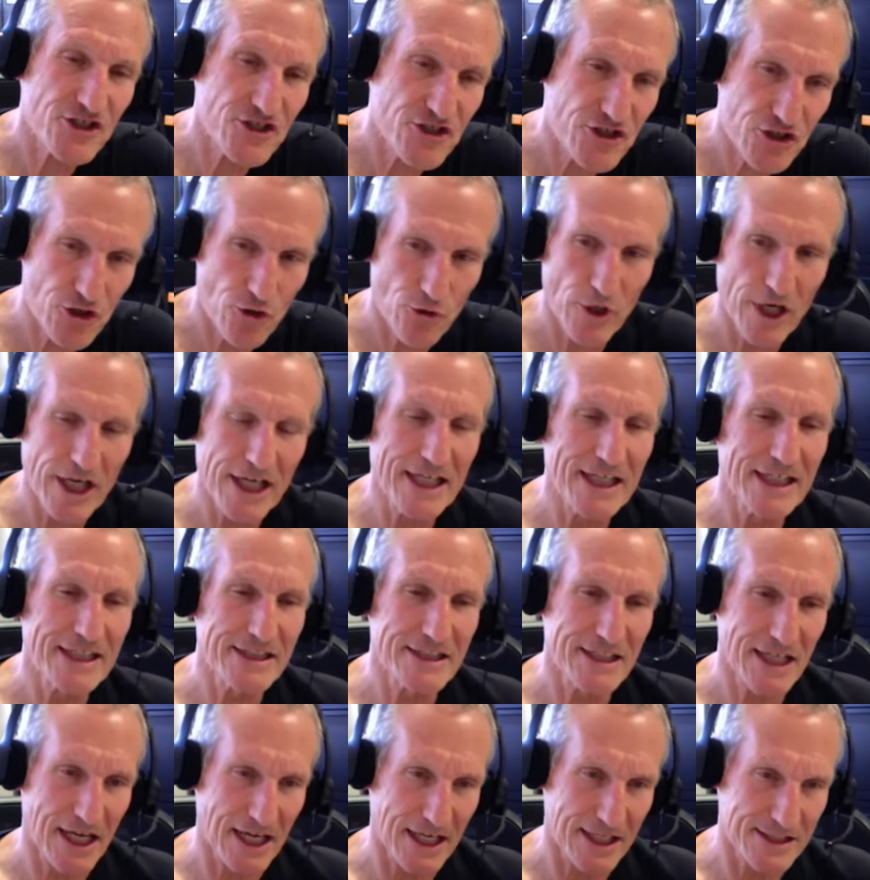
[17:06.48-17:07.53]
a screening
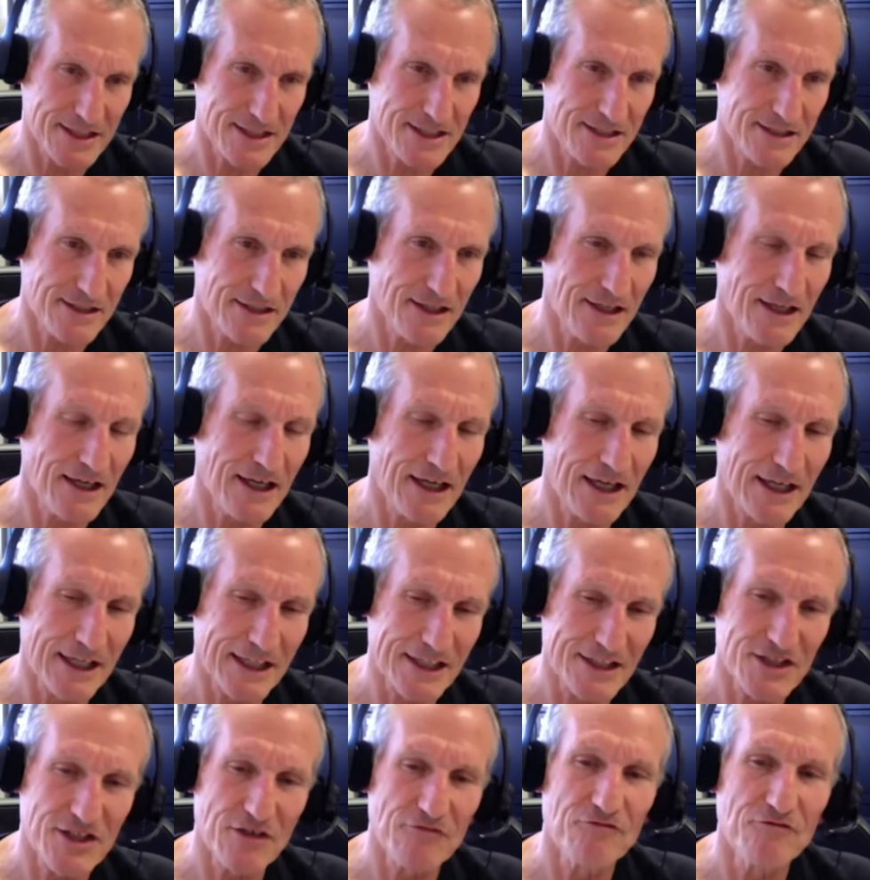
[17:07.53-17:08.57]
test, and
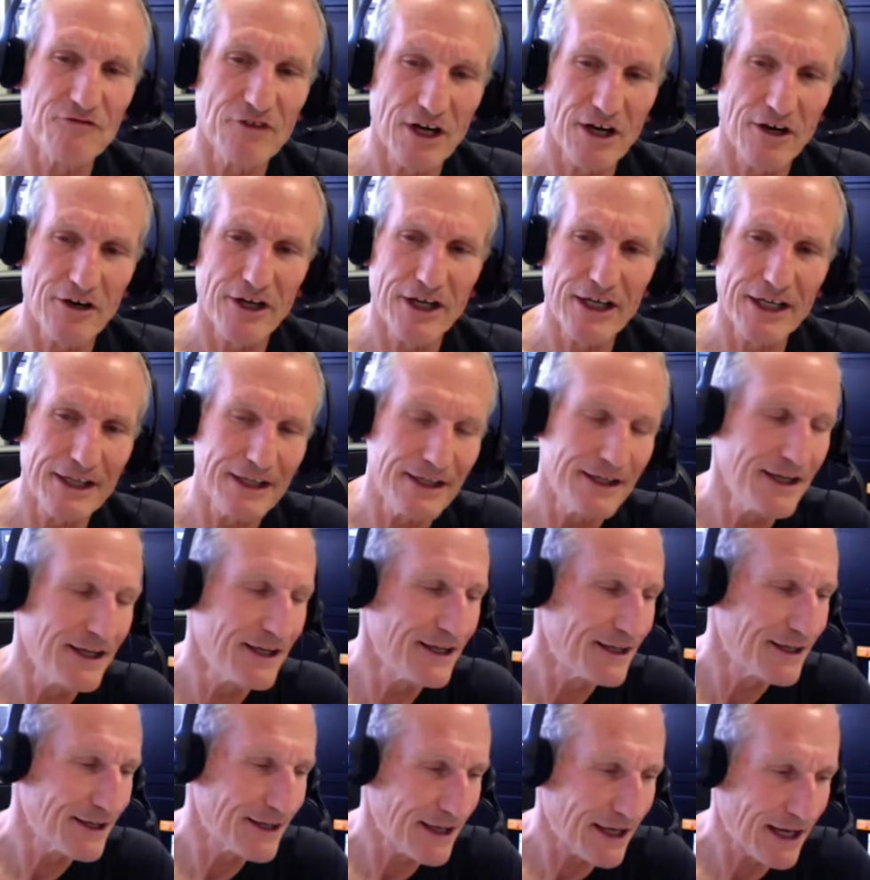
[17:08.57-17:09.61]
it's a very
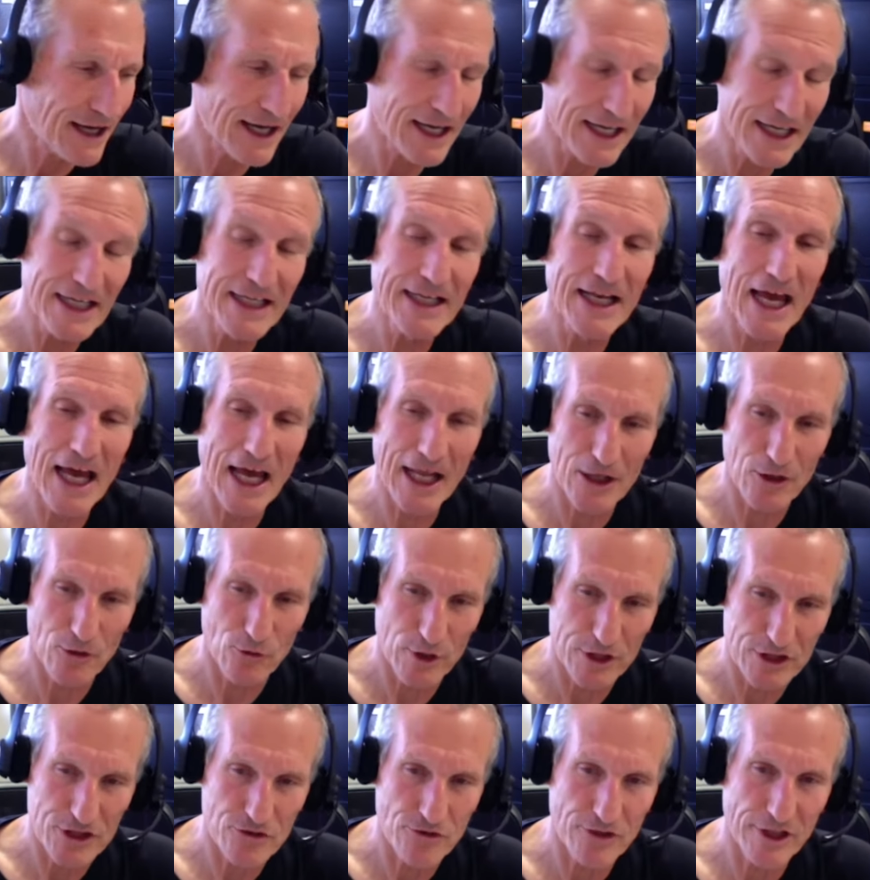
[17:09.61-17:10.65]

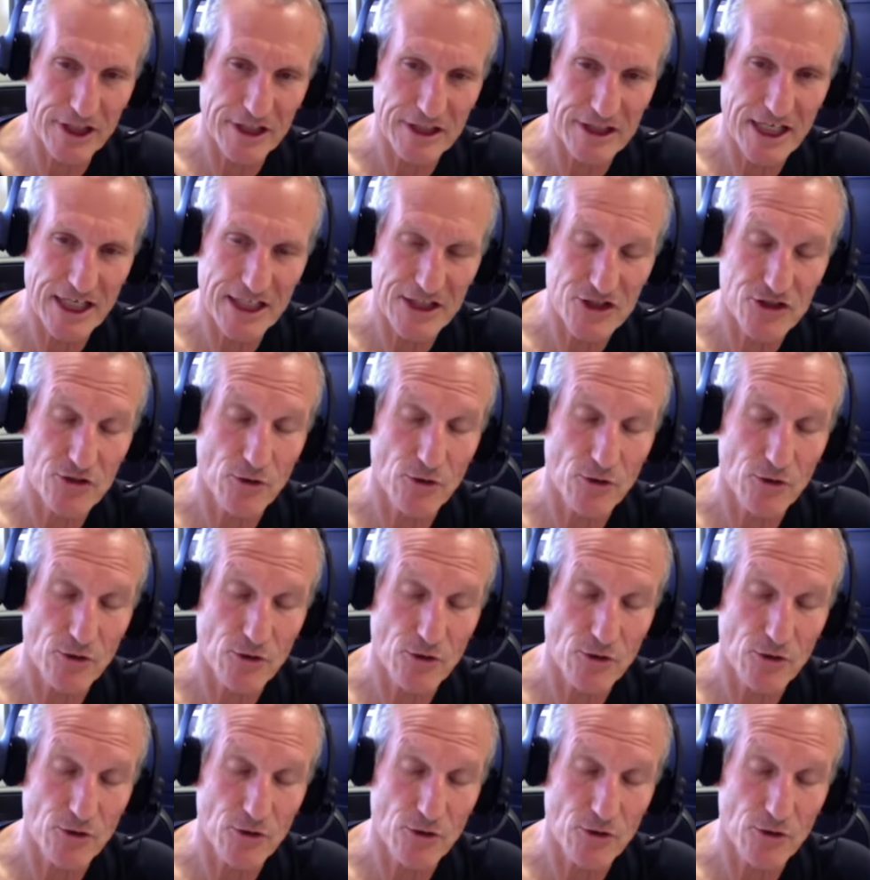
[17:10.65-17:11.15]
inadequate screening test.